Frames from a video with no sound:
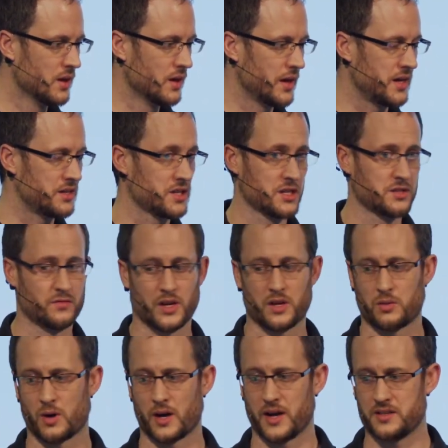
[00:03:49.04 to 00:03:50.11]
It does
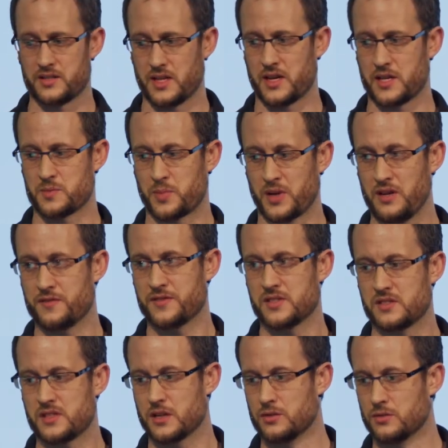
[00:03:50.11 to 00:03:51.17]
require DSP for
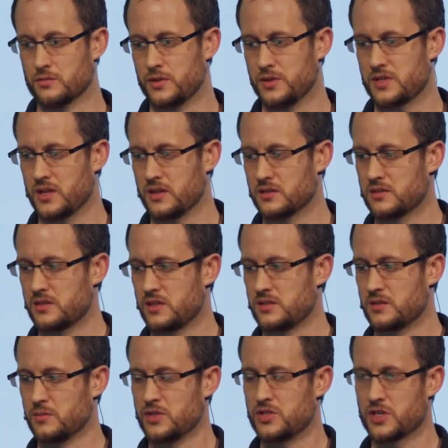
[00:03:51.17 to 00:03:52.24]
signal routing and
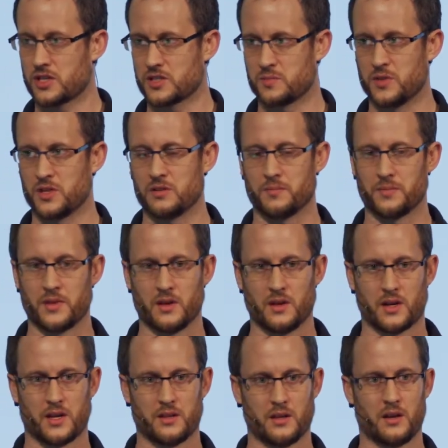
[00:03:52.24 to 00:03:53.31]
system adjustment.
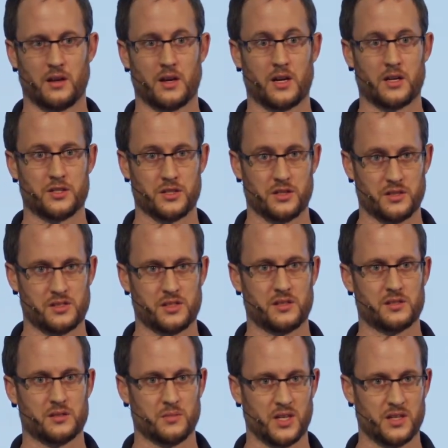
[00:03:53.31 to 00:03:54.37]
And the larger the
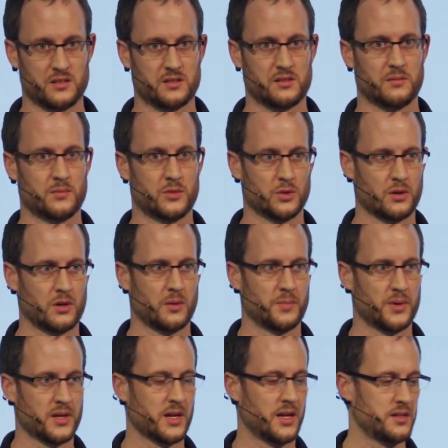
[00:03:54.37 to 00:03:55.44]
system is, the more
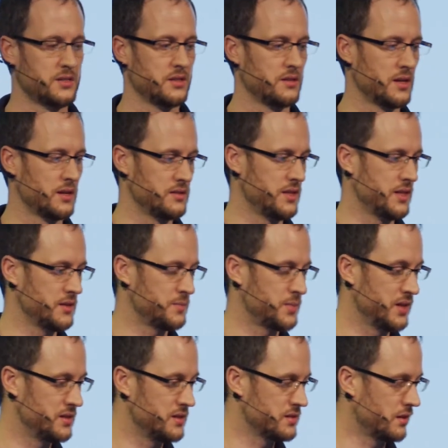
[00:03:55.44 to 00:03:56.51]
complicated that
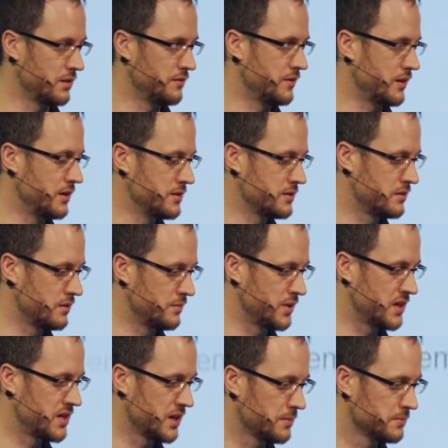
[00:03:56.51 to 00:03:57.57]
DSP design file is going to
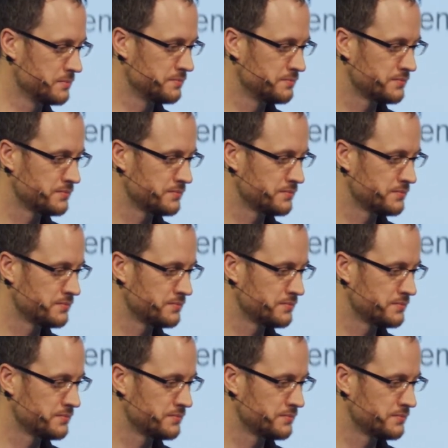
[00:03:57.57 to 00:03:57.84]
become.